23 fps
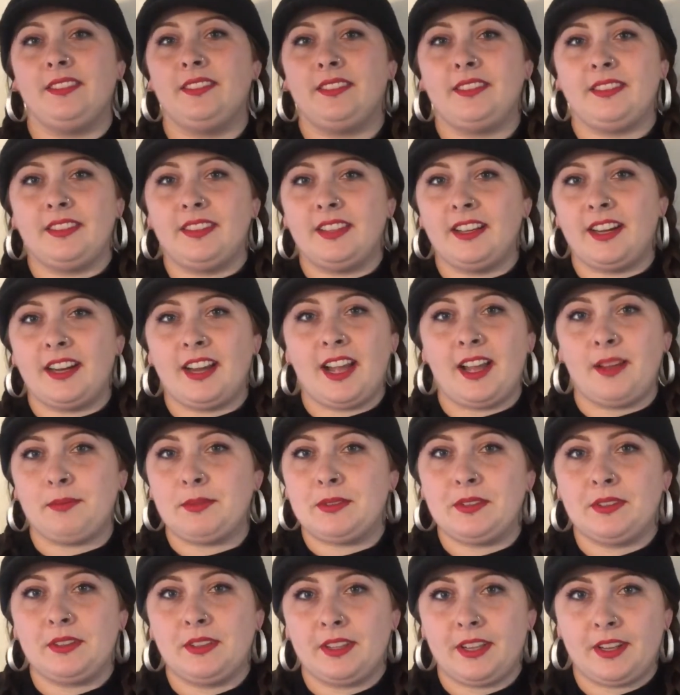they're
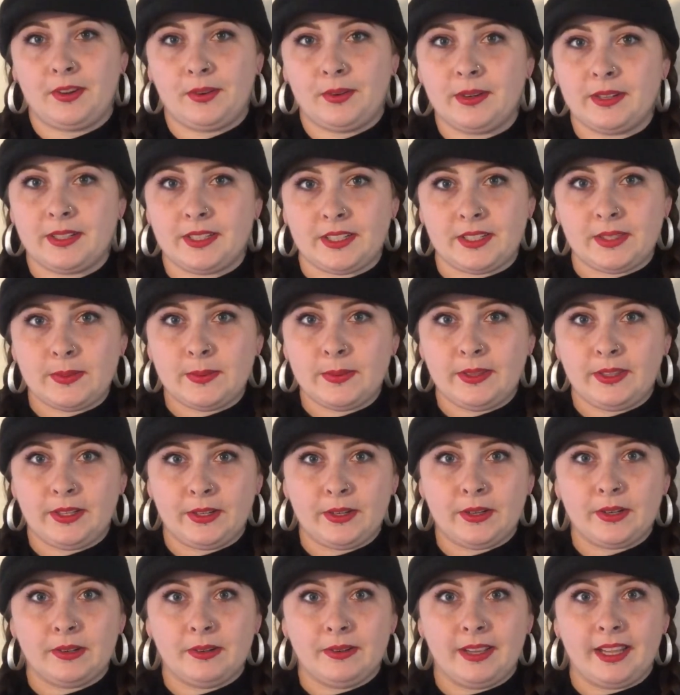absolutely gorgeous when they're
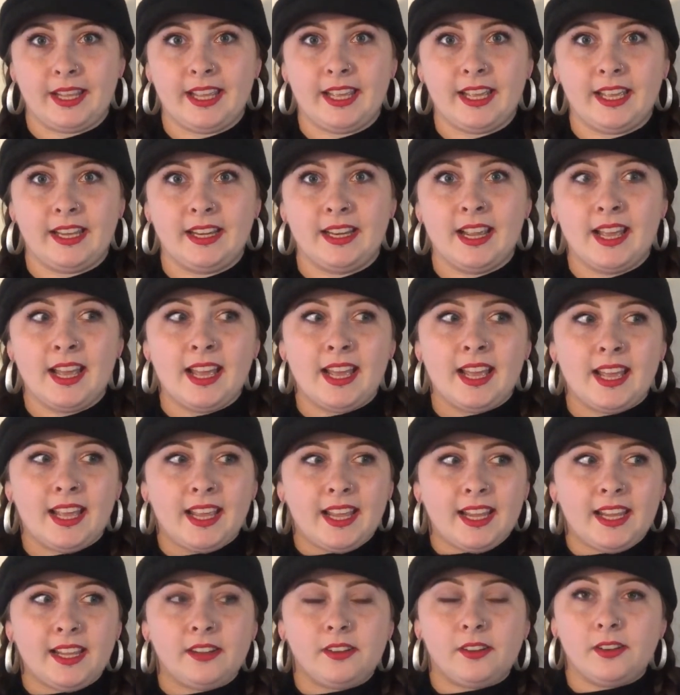growing in.
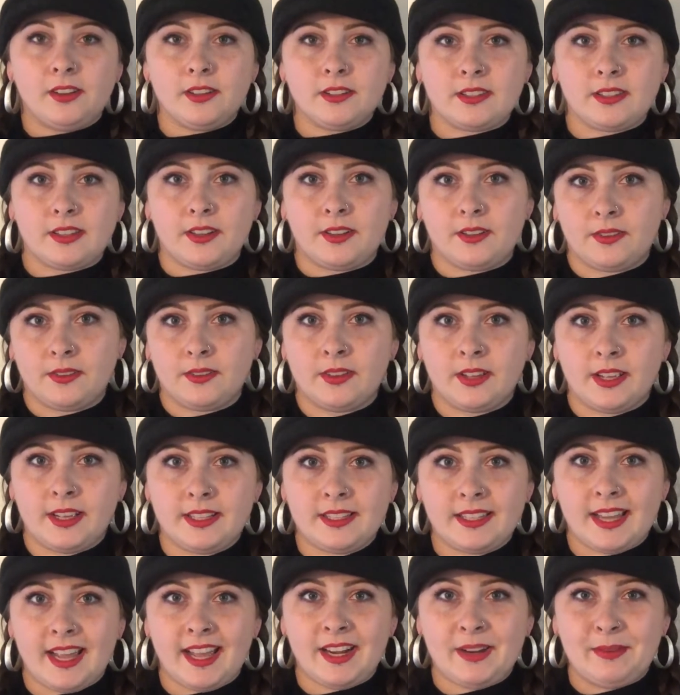And also,
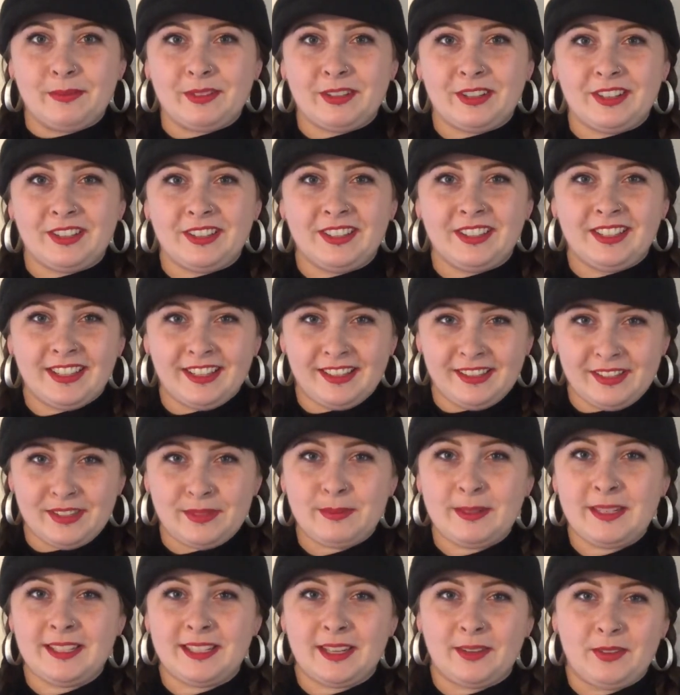it's edible in the
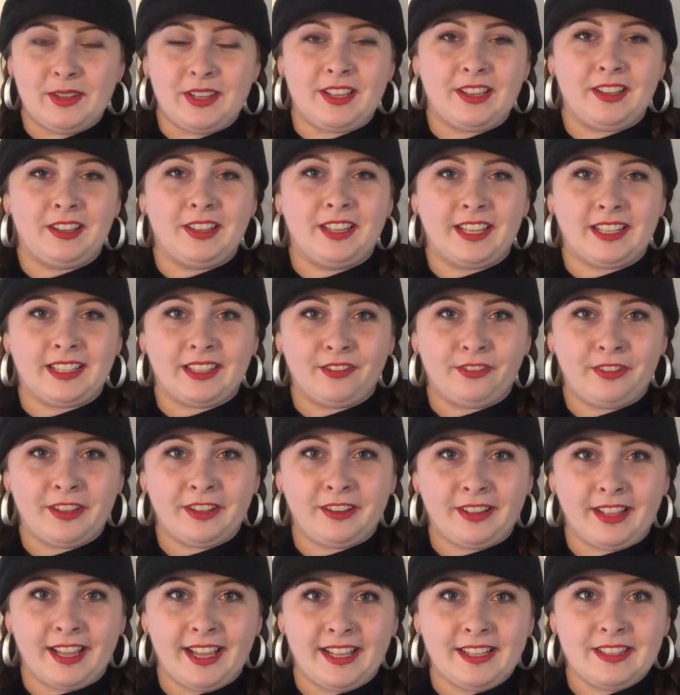springtime. You can collect the
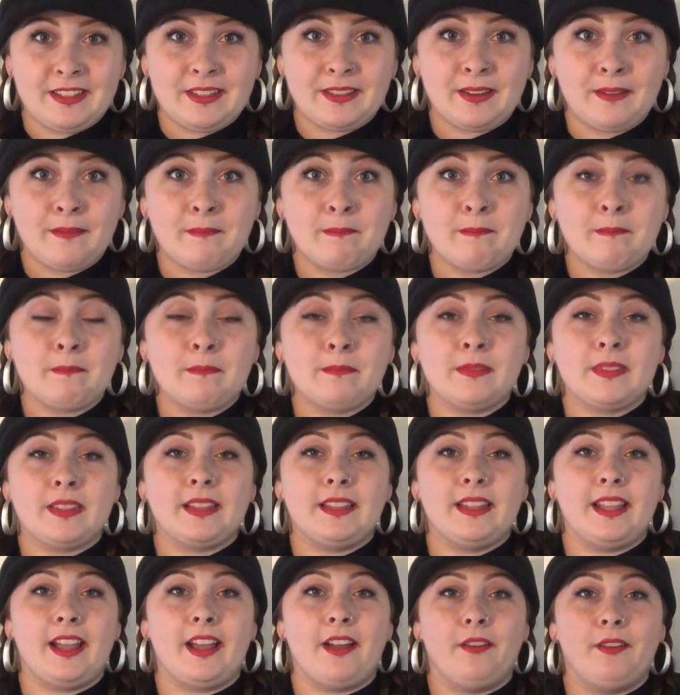fiddleheads.
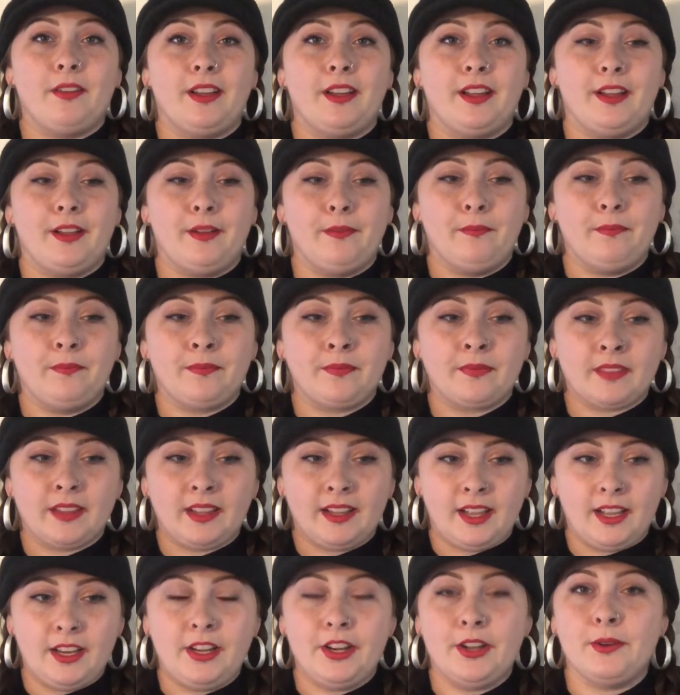Now,
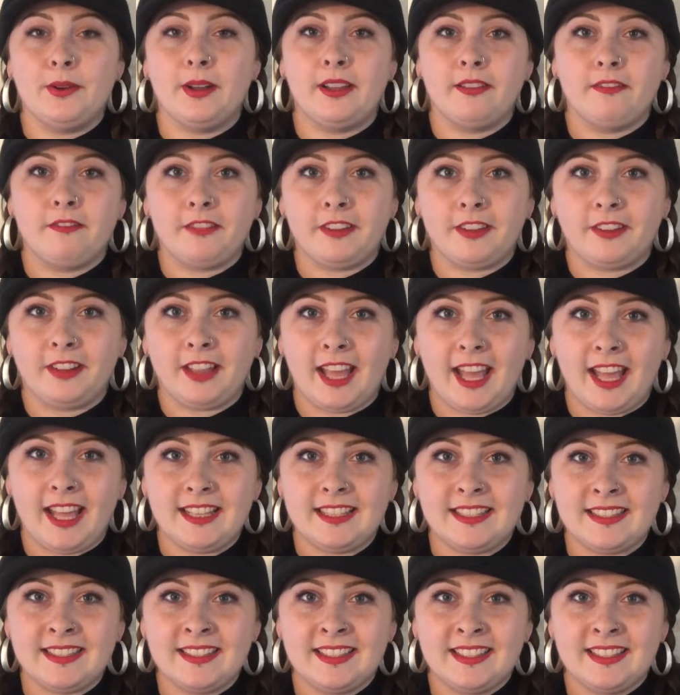a note on fiddleheads,